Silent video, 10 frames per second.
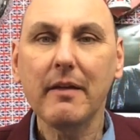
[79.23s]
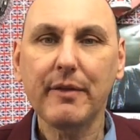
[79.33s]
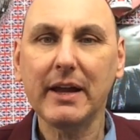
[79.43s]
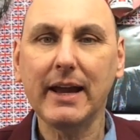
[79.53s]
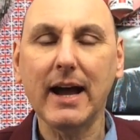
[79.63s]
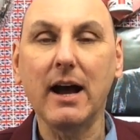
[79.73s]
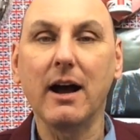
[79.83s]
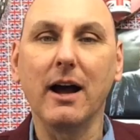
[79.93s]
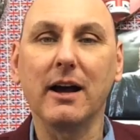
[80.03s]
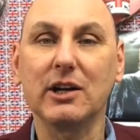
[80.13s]
The
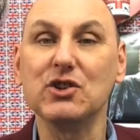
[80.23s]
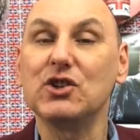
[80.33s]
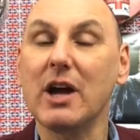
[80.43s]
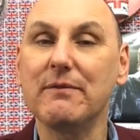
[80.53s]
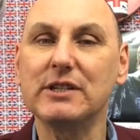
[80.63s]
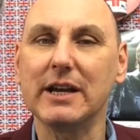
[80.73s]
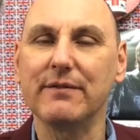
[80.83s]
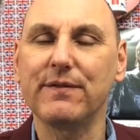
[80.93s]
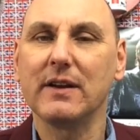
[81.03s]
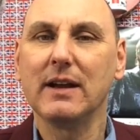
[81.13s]
uh,
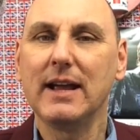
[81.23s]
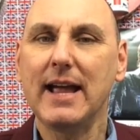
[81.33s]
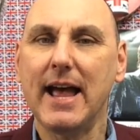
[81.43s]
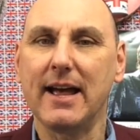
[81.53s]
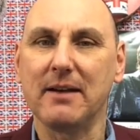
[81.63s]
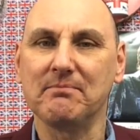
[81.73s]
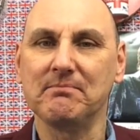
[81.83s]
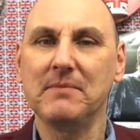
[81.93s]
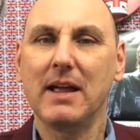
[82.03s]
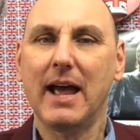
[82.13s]
Conservative
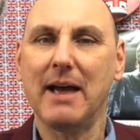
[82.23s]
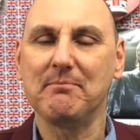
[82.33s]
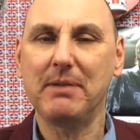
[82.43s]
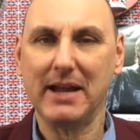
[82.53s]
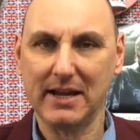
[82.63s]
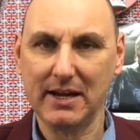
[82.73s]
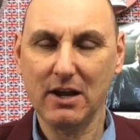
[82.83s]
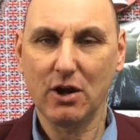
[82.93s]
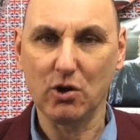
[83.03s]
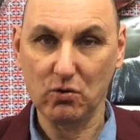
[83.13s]
um, MP
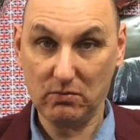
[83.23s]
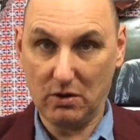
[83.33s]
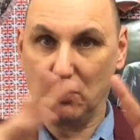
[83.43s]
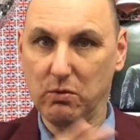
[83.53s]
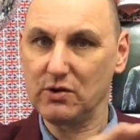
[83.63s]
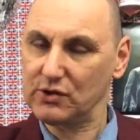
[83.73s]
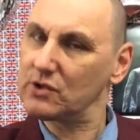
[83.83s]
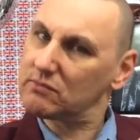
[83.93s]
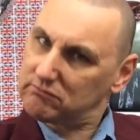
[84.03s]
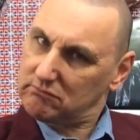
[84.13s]
who who
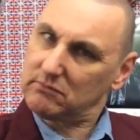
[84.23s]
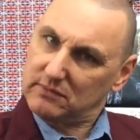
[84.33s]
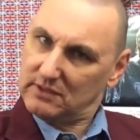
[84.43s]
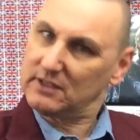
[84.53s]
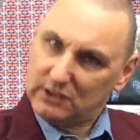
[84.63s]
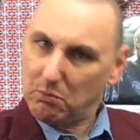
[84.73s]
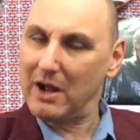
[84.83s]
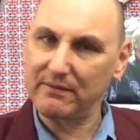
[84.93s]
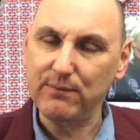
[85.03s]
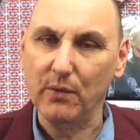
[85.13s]
was the
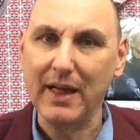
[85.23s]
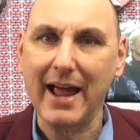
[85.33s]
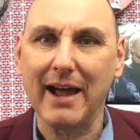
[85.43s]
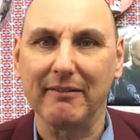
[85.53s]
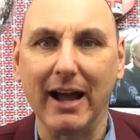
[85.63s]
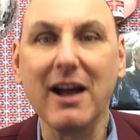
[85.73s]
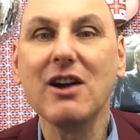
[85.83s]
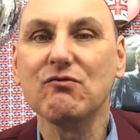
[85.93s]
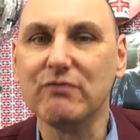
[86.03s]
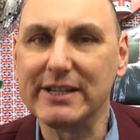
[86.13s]
one for that area
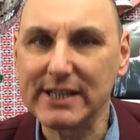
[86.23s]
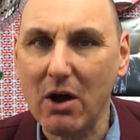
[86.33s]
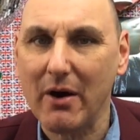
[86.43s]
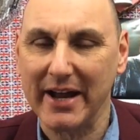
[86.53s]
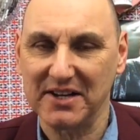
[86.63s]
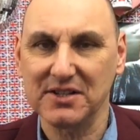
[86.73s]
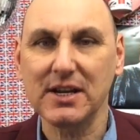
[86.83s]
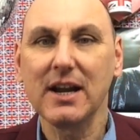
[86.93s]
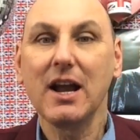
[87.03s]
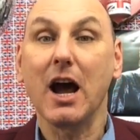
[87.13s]
resigned
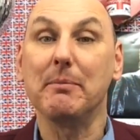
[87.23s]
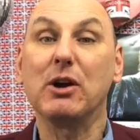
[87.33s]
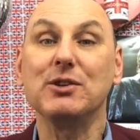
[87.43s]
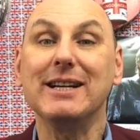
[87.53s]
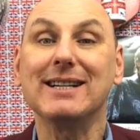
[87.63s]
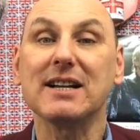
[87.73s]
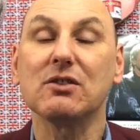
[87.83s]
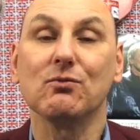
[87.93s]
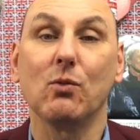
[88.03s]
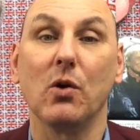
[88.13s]
uh, because he
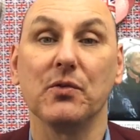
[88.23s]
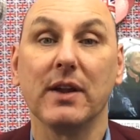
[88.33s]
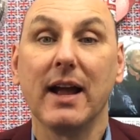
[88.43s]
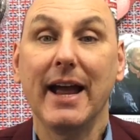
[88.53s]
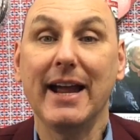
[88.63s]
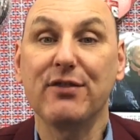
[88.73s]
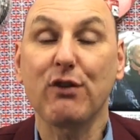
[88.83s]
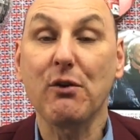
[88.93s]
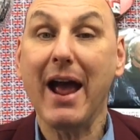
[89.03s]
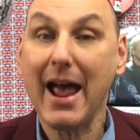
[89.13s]
doesn't want
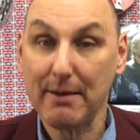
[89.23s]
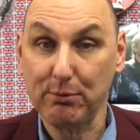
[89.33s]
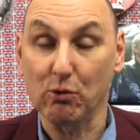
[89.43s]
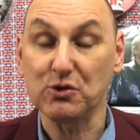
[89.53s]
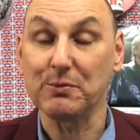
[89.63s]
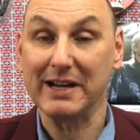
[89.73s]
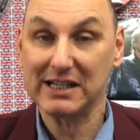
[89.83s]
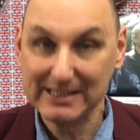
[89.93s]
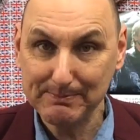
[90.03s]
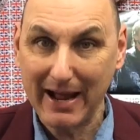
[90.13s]
Heathrow Airport to be
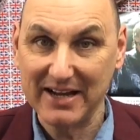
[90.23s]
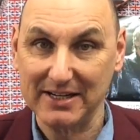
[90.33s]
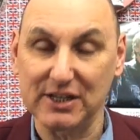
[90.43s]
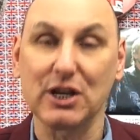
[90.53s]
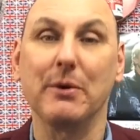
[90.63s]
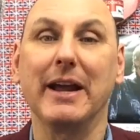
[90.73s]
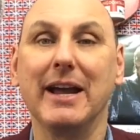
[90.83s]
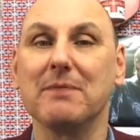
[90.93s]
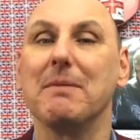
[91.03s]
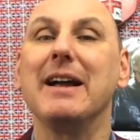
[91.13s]
expanded. So he,
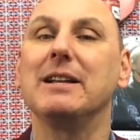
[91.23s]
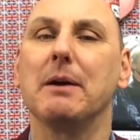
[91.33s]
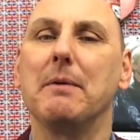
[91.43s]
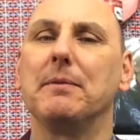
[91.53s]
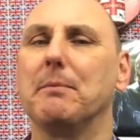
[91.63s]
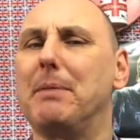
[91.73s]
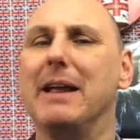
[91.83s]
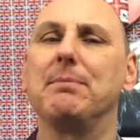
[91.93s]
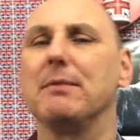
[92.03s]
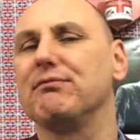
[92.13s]
he had made the, the
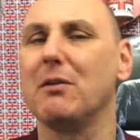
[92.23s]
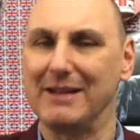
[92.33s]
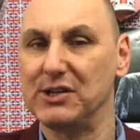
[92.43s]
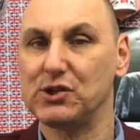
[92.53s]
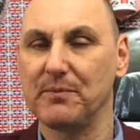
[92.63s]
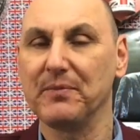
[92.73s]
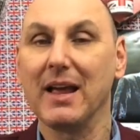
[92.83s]
people a promise